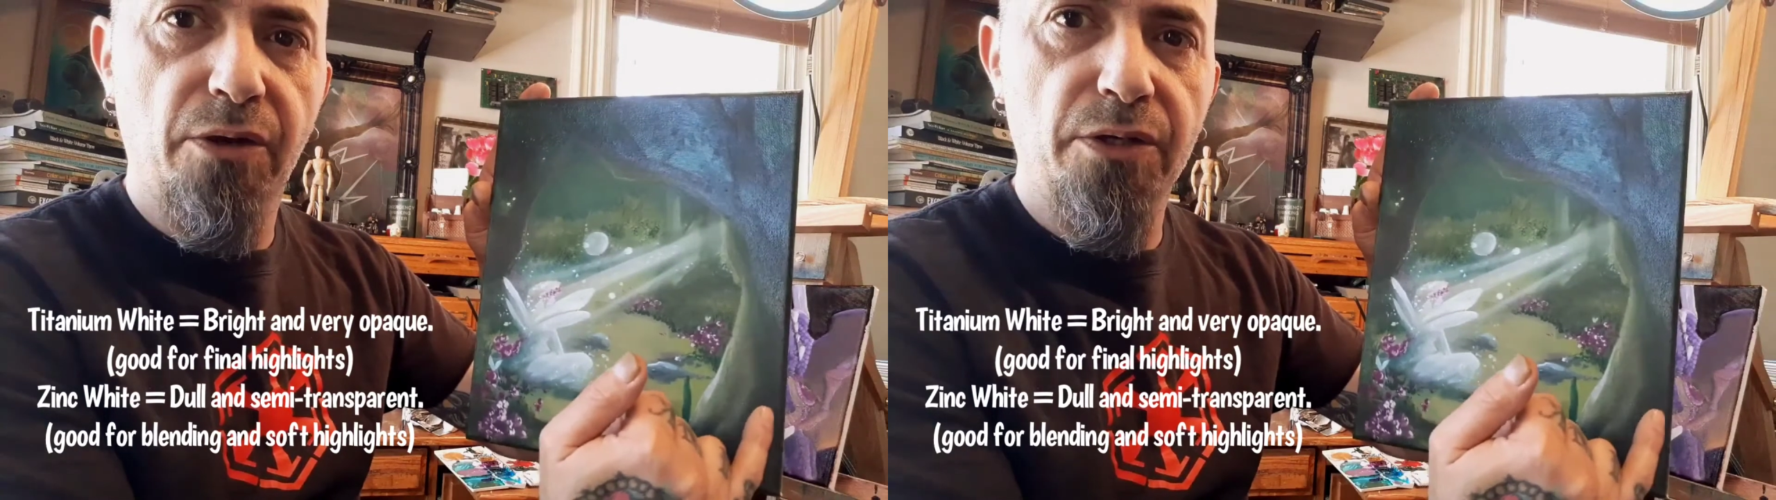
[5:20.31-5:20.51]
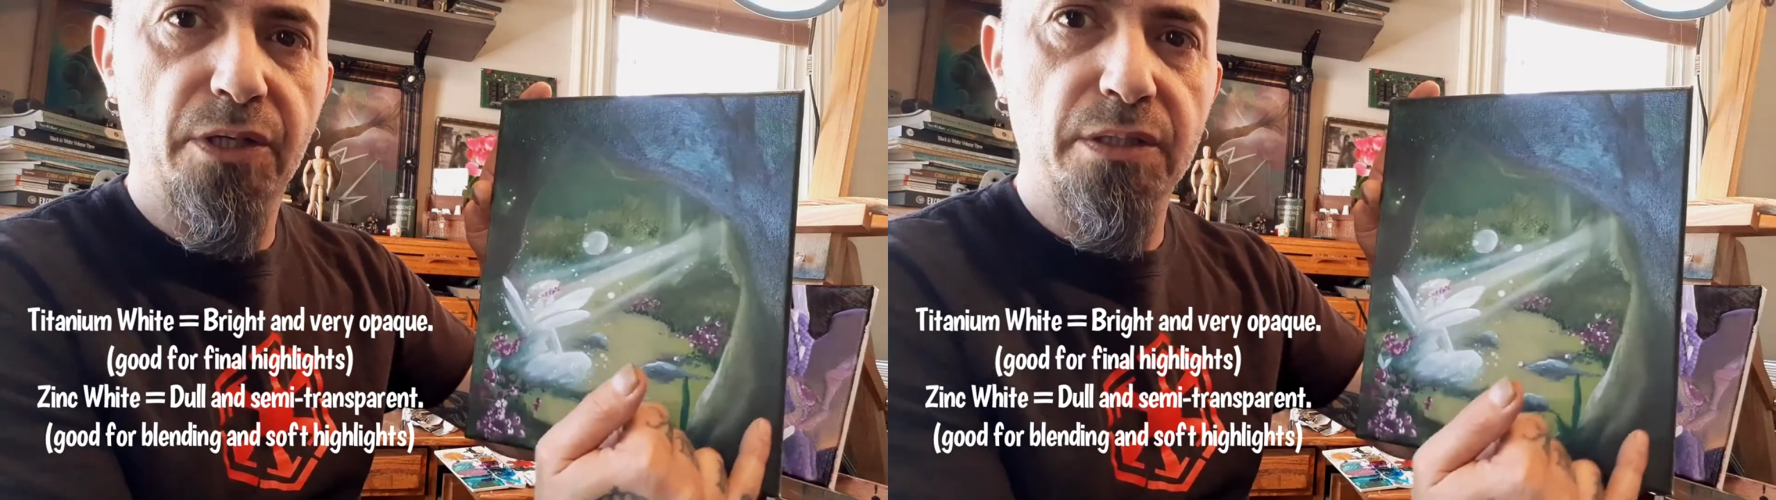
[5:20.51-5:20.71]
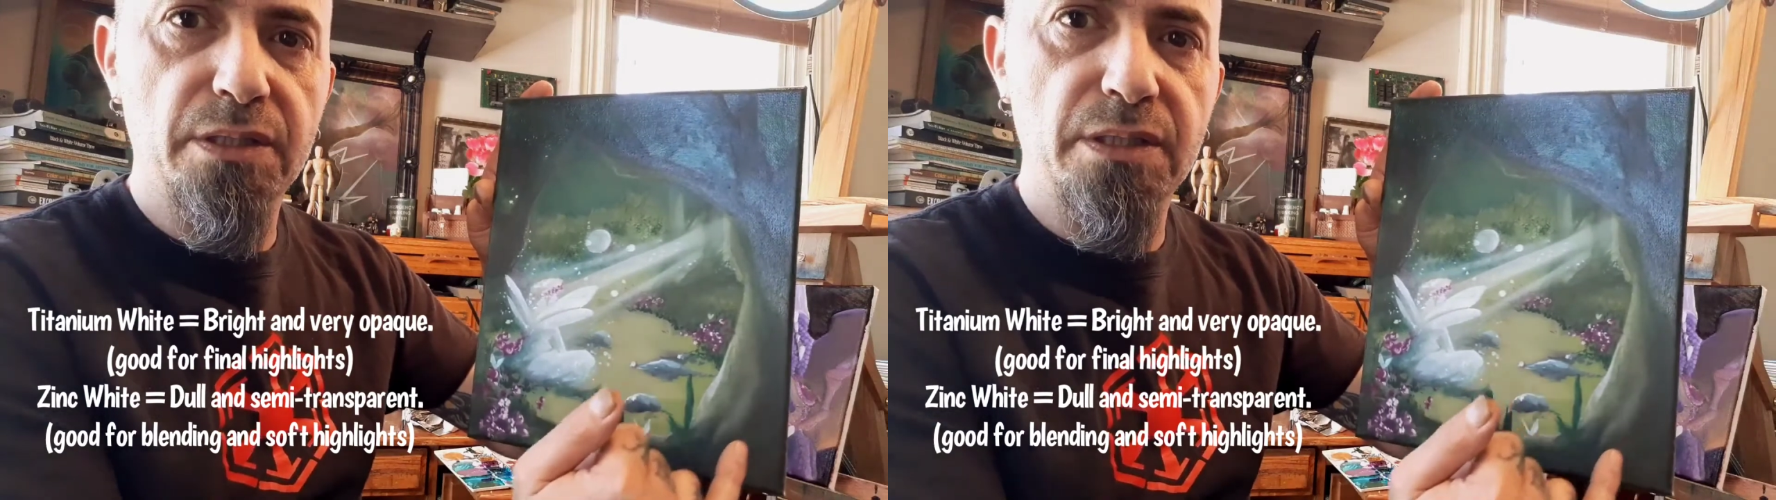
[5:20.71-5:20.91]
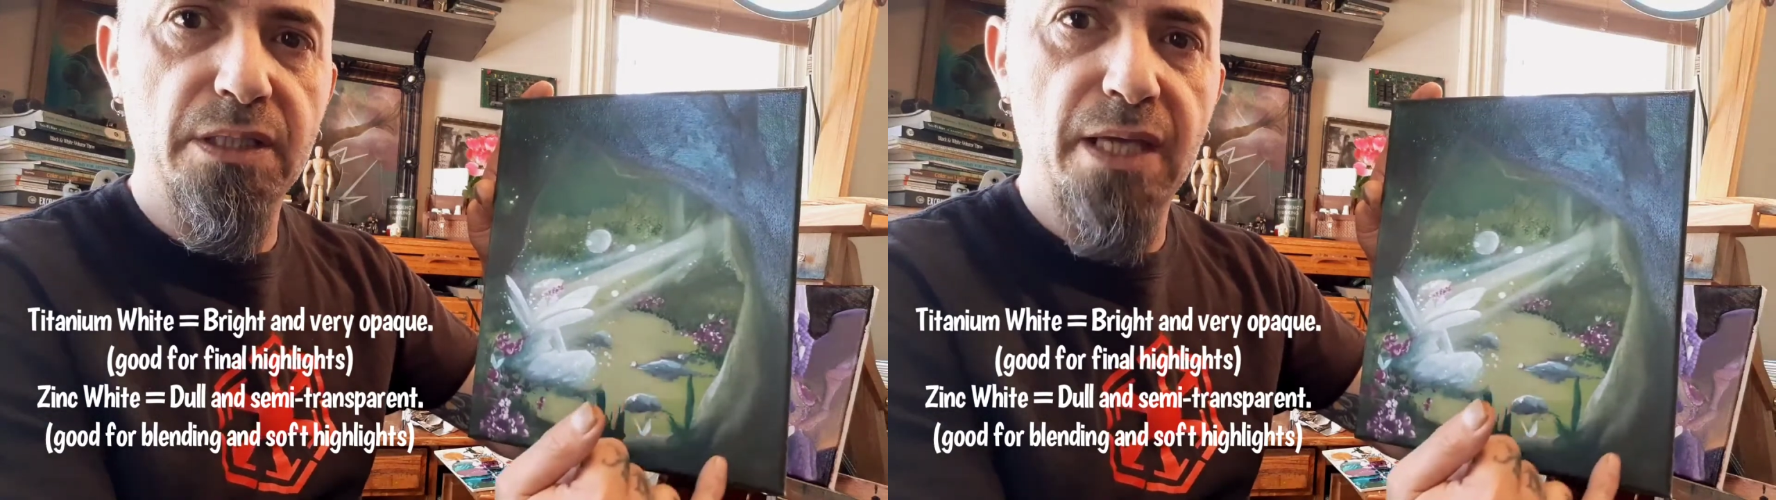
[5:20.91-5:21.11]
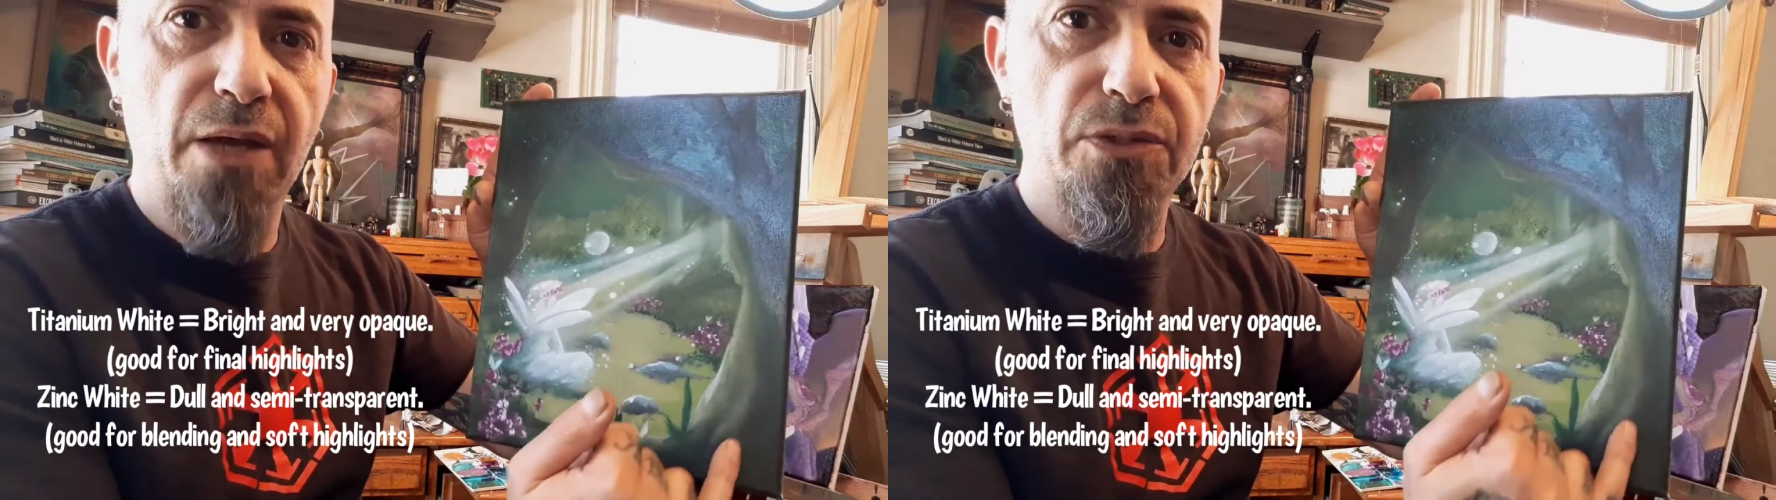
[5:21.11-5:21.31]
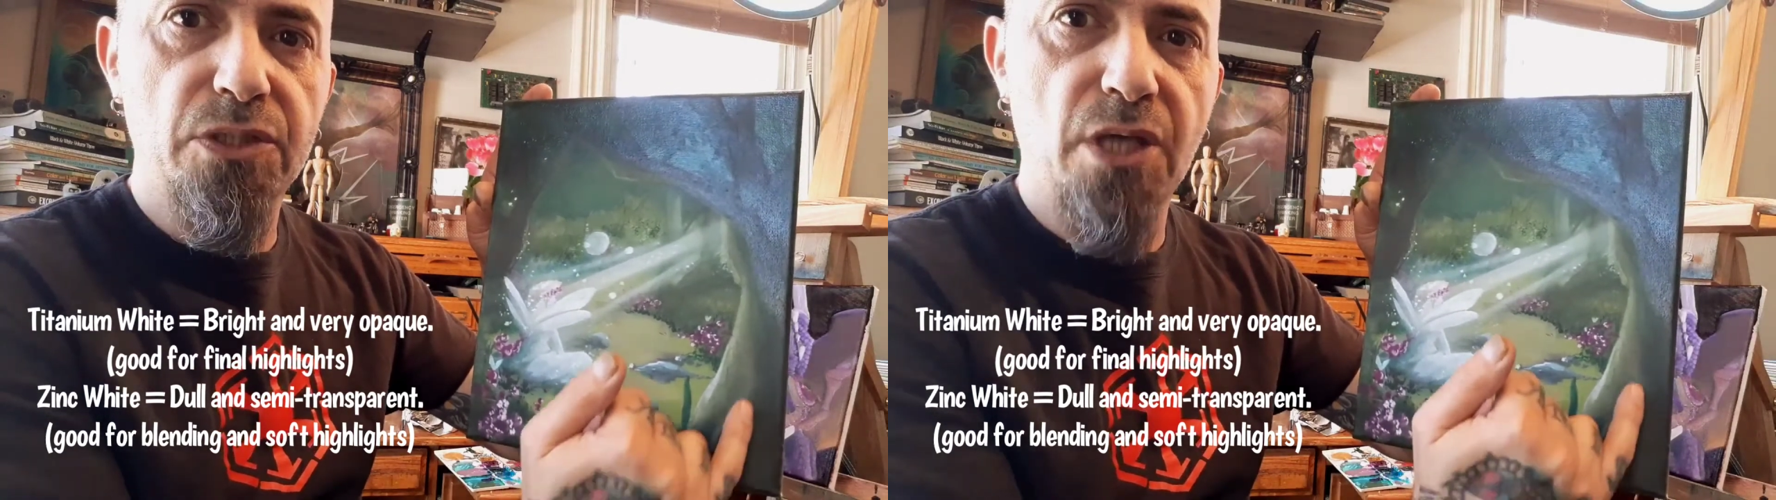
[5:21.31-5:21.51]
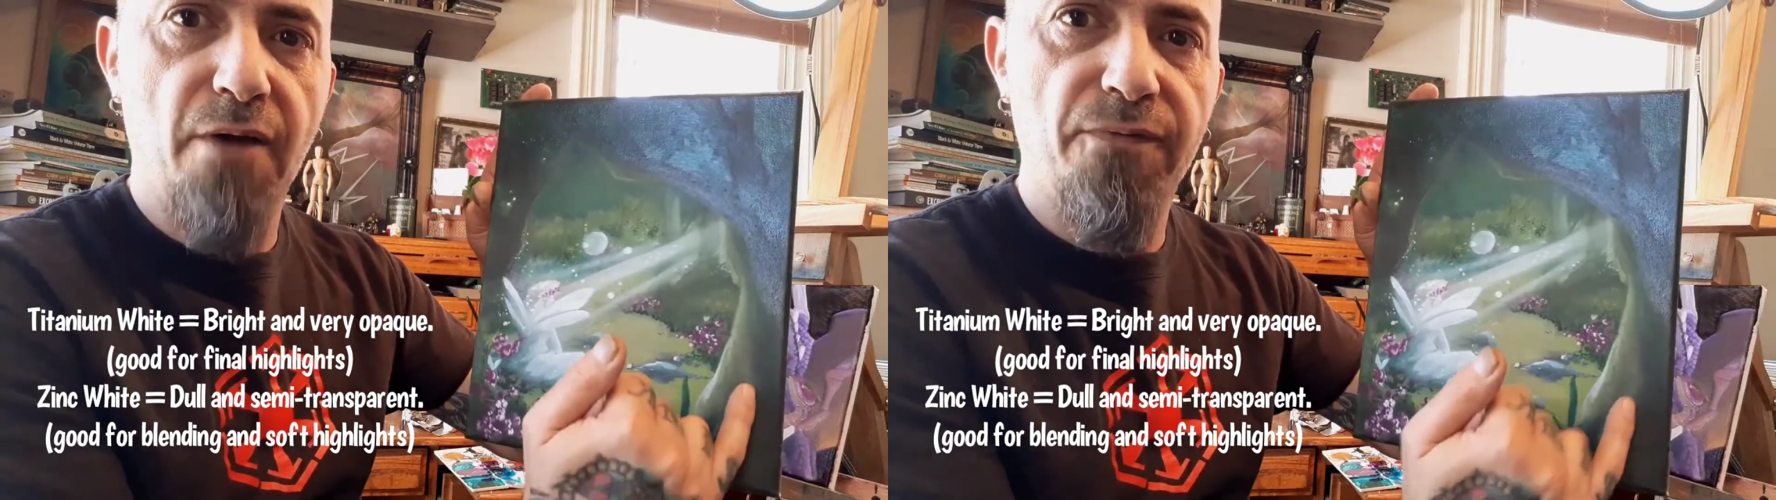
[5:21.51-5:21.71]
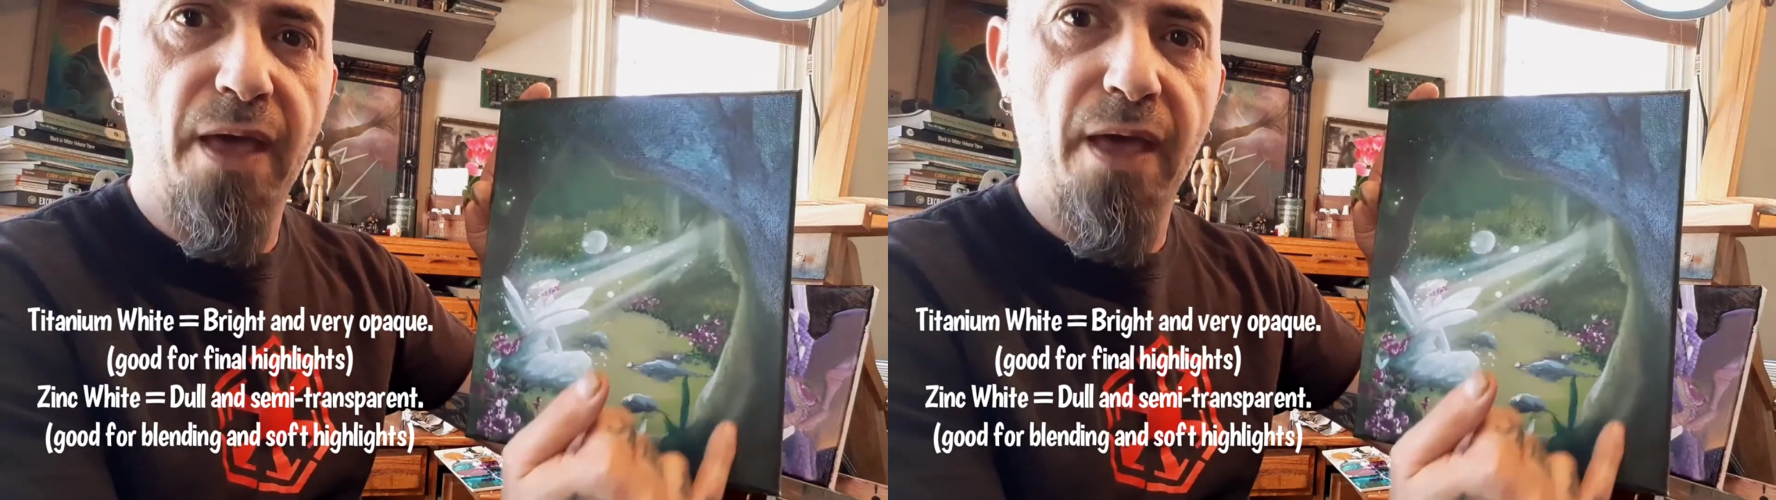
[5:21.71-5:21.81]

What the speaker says: and you can see how soft